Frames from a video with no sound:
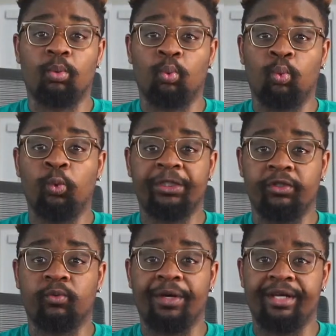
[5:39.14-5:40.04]
which
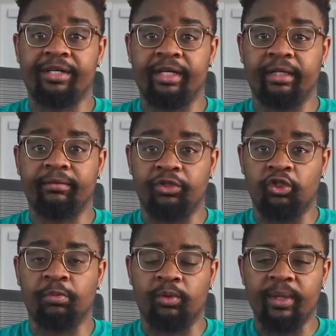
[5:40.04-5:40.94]
is which and
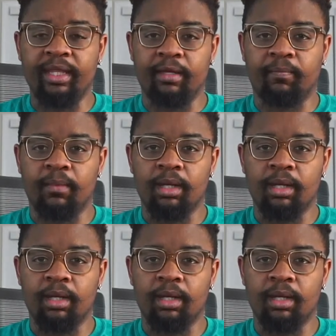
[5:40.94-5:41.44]
choose between them.